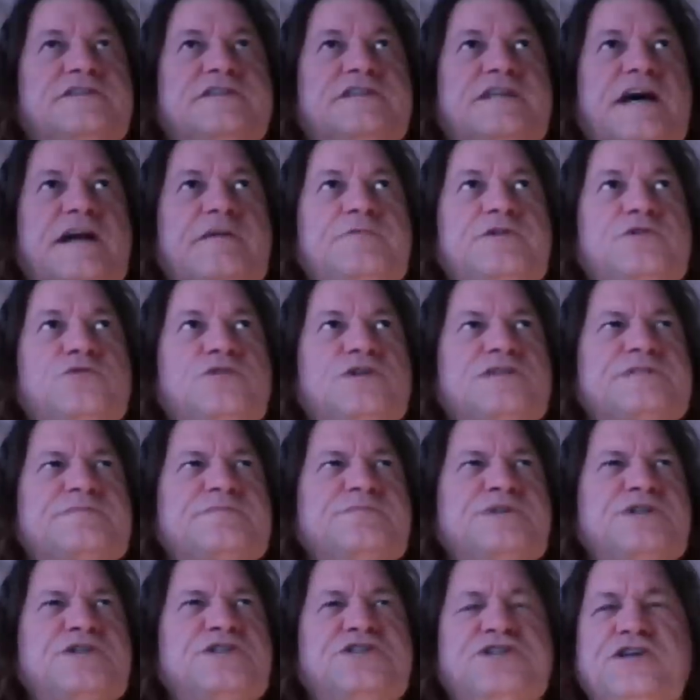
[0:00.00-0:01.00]
term was
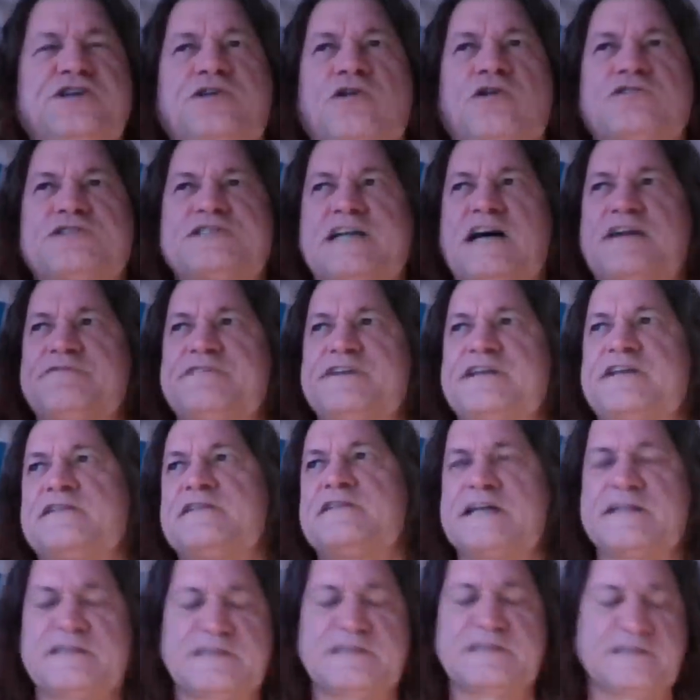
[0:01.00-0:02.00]
Mishir or something
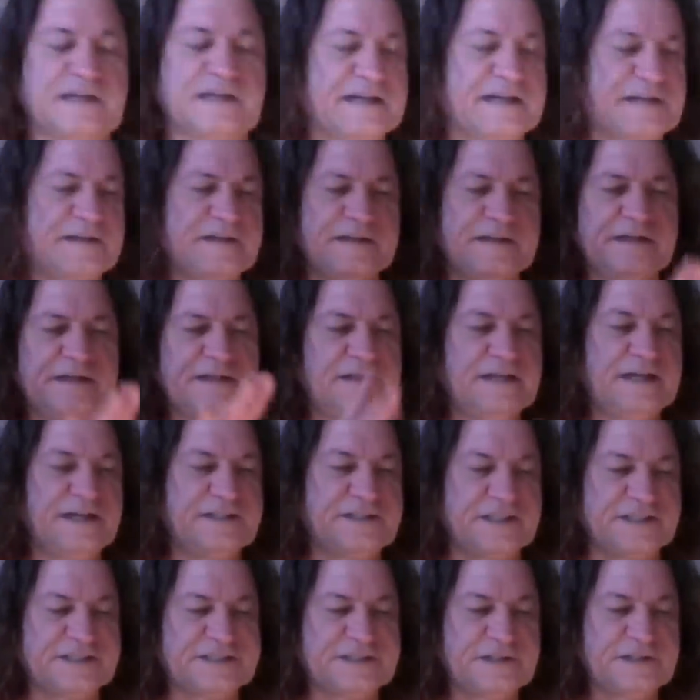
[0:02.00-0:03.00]
like
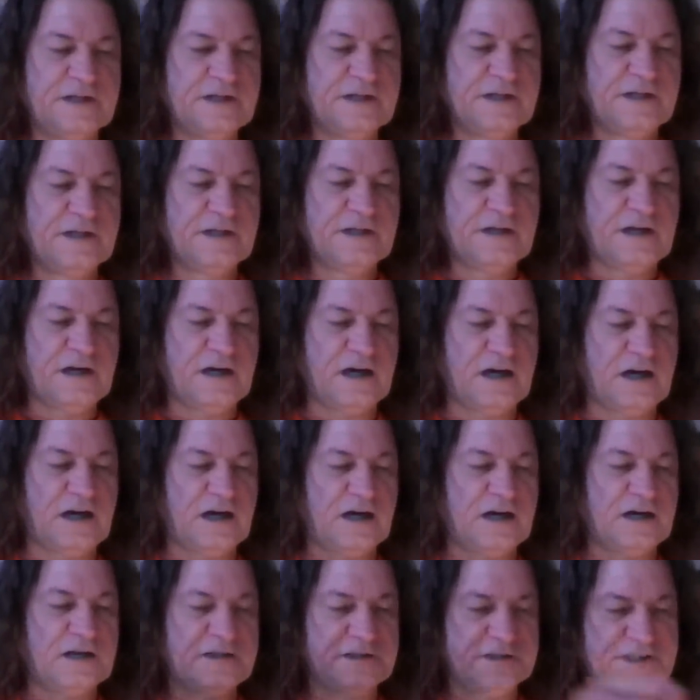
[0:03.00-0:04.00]
this,
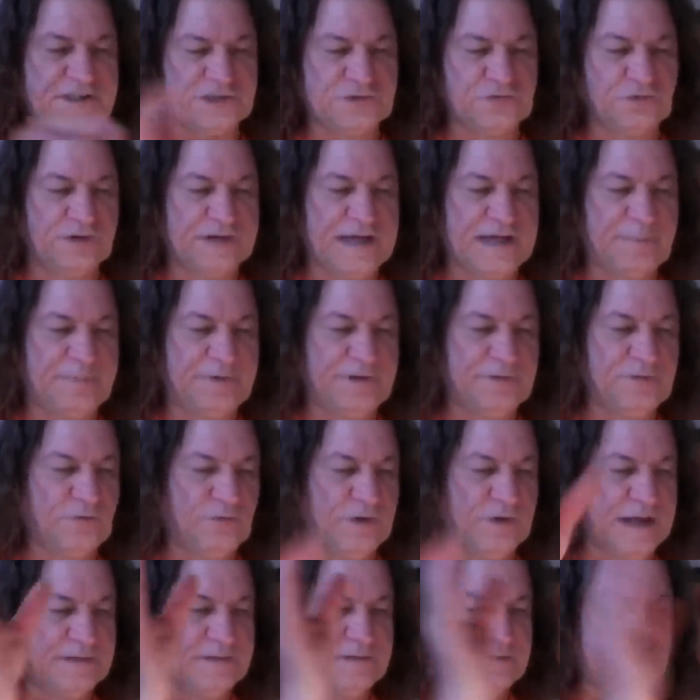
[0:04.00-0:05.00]
this will happen.
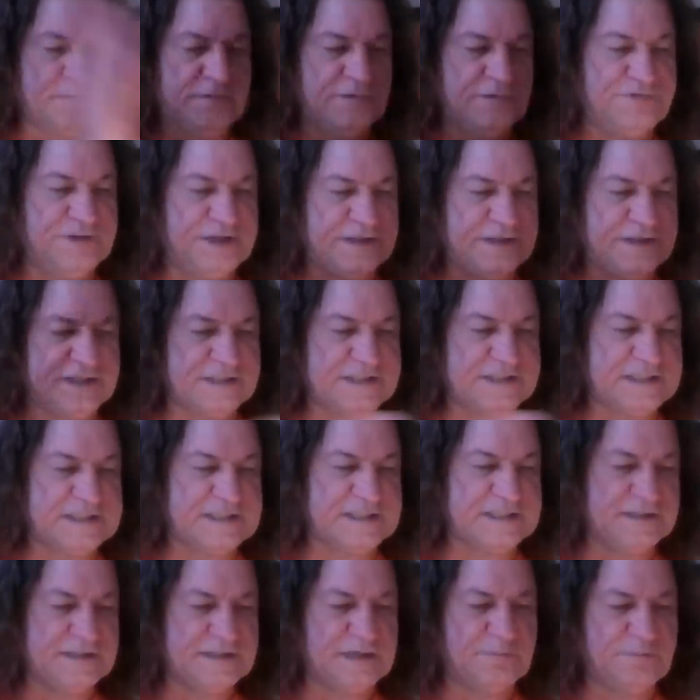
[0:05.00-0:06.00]
When Venus
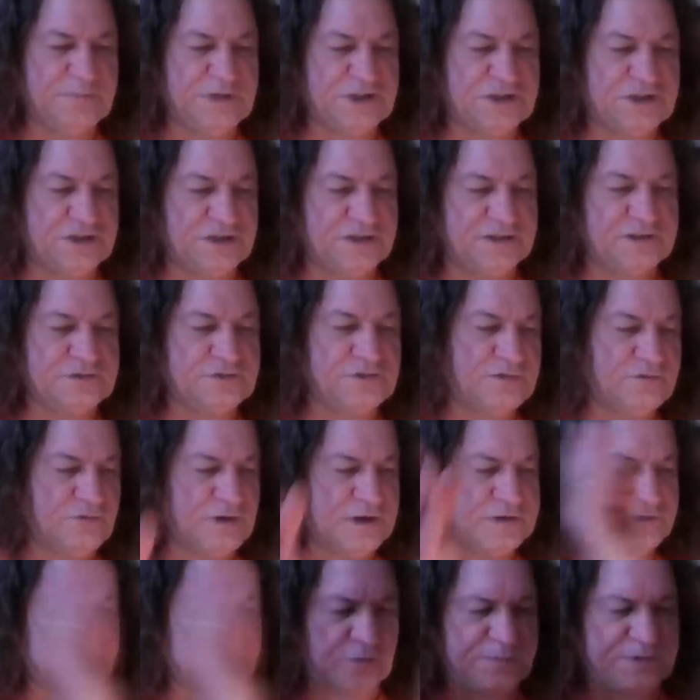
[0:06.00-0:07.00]
is in the Mishir,
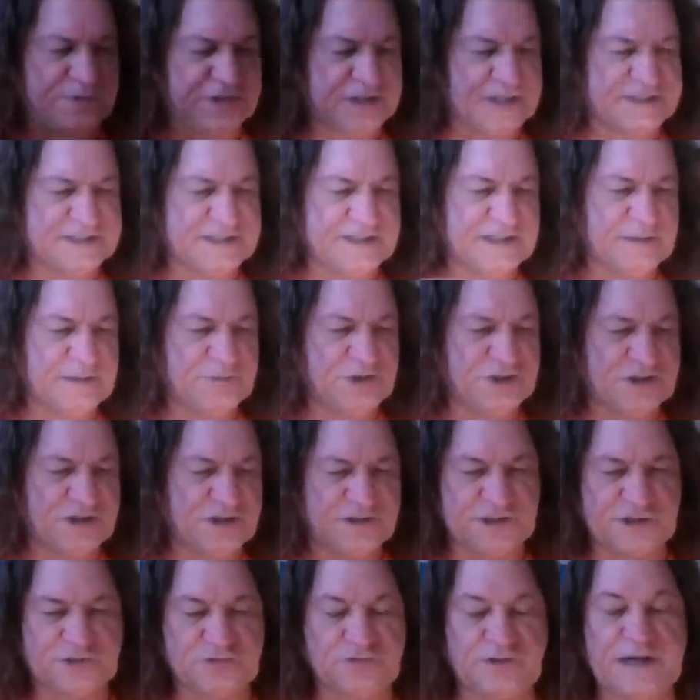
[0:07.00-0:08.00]
when Jupiter is in the
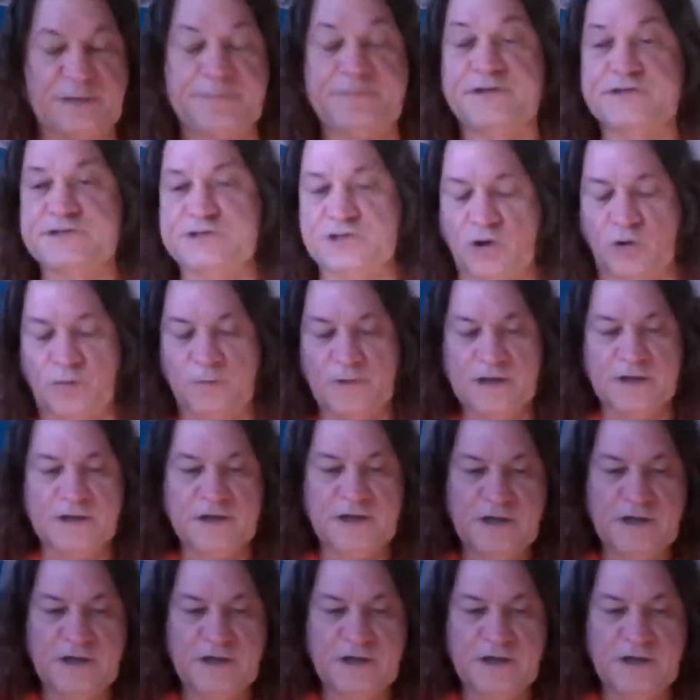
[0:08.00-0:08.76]
Mishir, this will happen. So